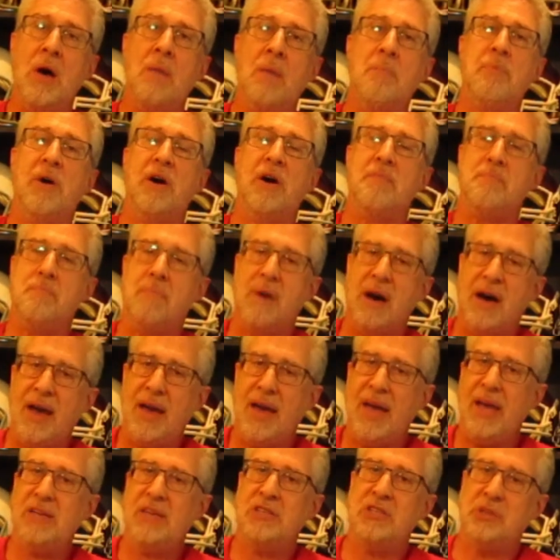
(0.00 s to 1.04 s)
But
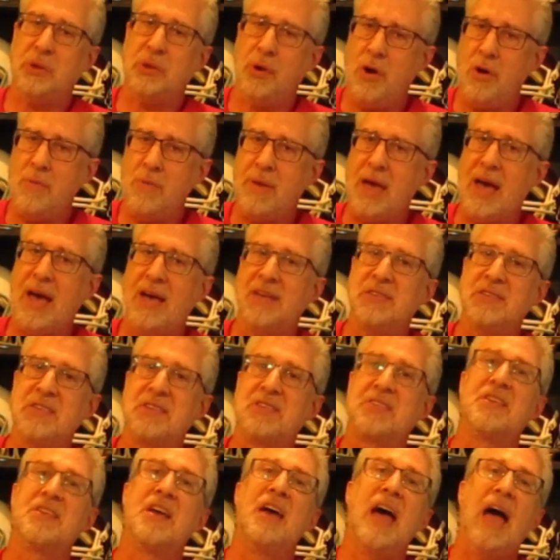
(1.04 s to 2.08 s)

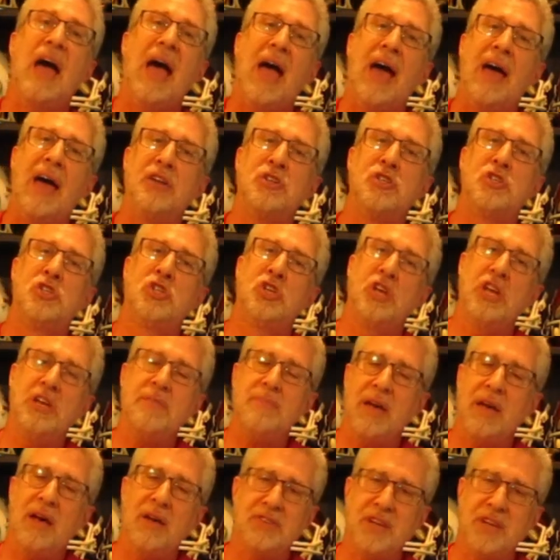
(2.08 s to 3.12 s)

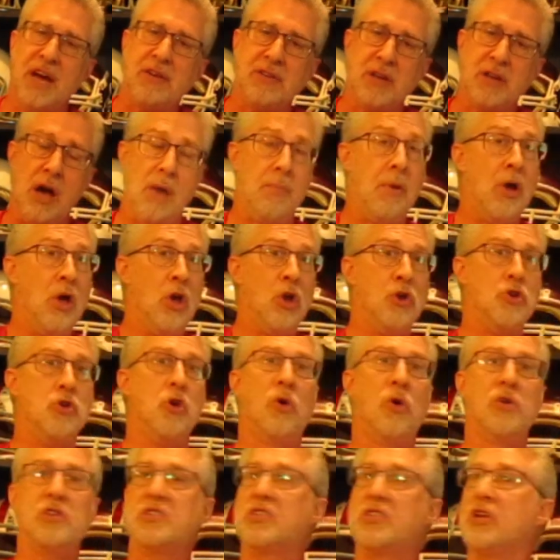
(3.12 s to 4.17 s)
maestromasks@gmail.com.
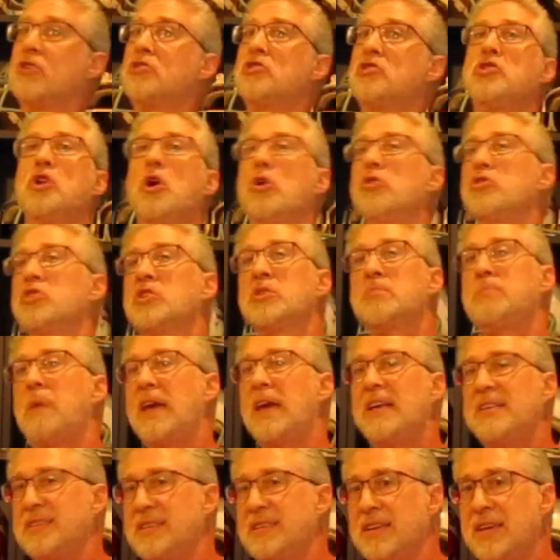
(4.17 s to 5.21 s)
Notice there's no
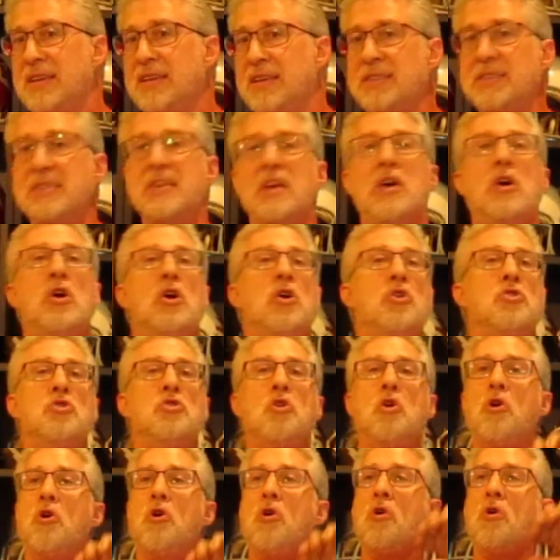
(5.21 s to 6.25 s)
spaces,
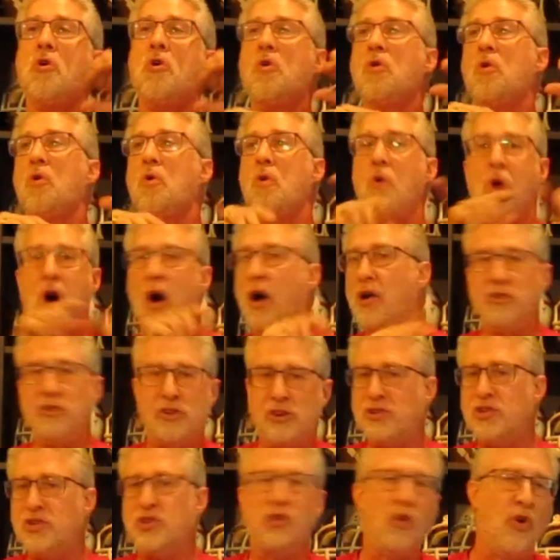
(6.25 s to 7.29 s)
no
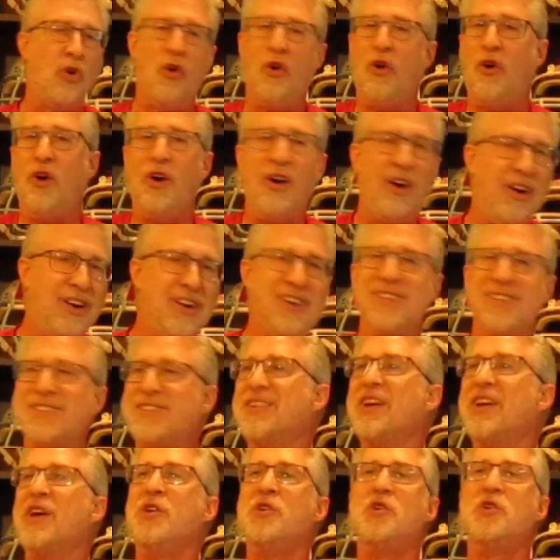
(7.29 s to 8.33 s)

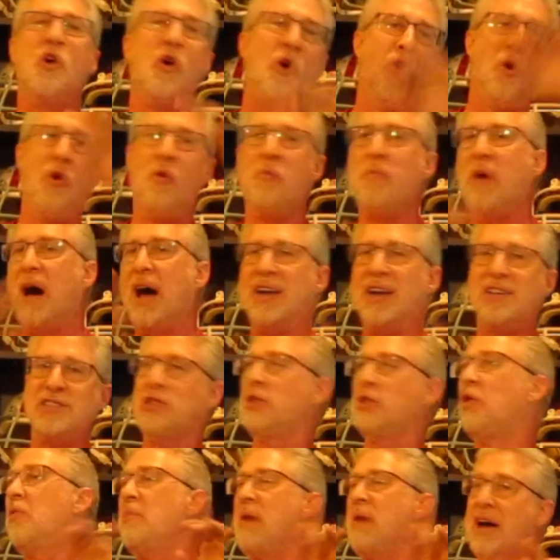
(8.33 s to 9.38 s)
underscores, no
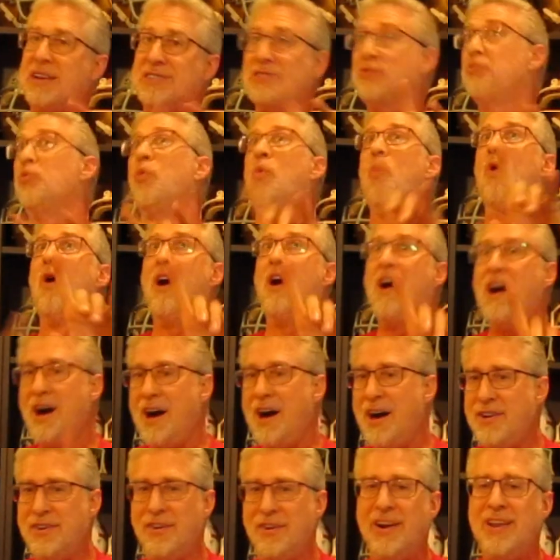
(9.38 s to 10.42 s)
Maestro Masks
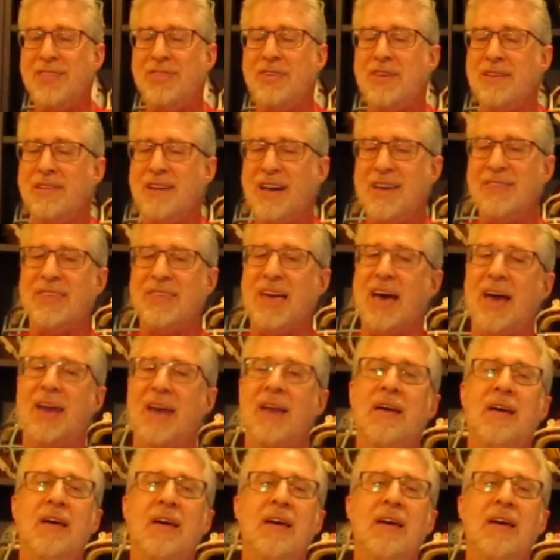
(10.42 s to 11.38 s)
1 or anything like that.